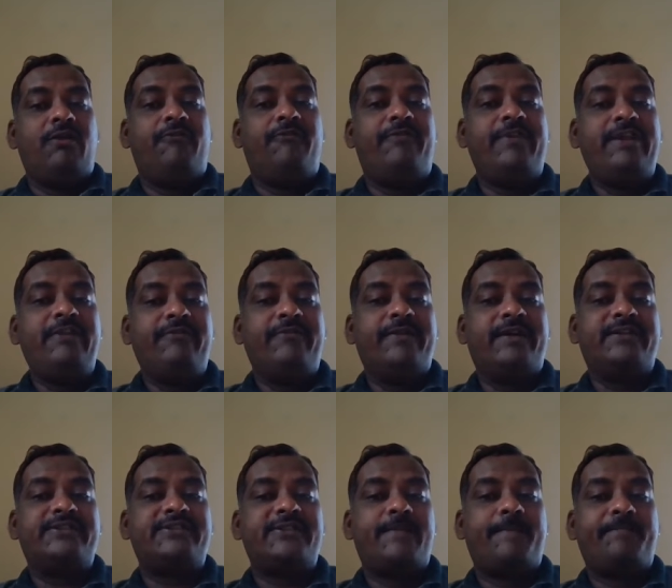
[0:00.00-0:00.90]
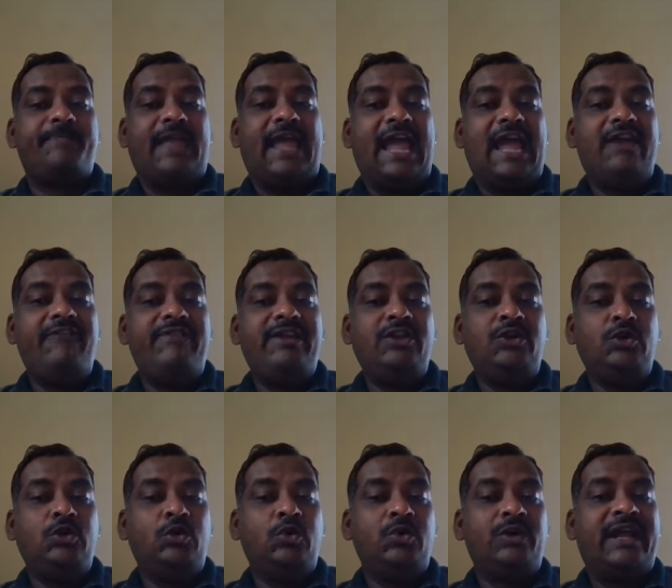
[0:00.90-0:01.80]
Free verse
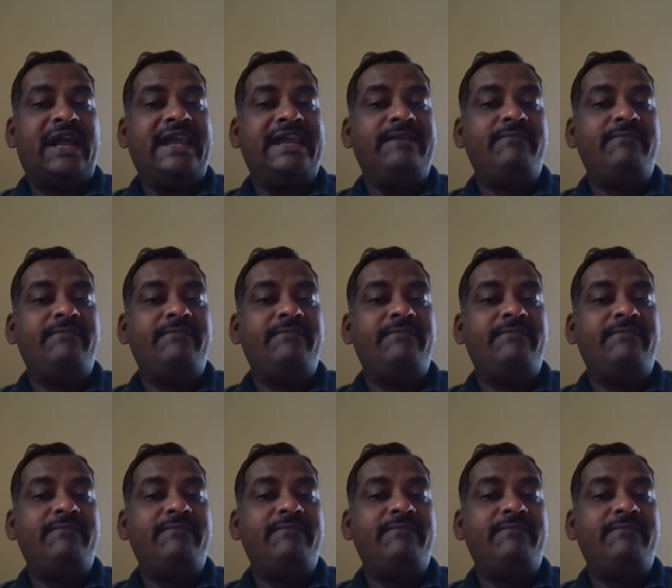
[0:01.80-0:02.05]
having no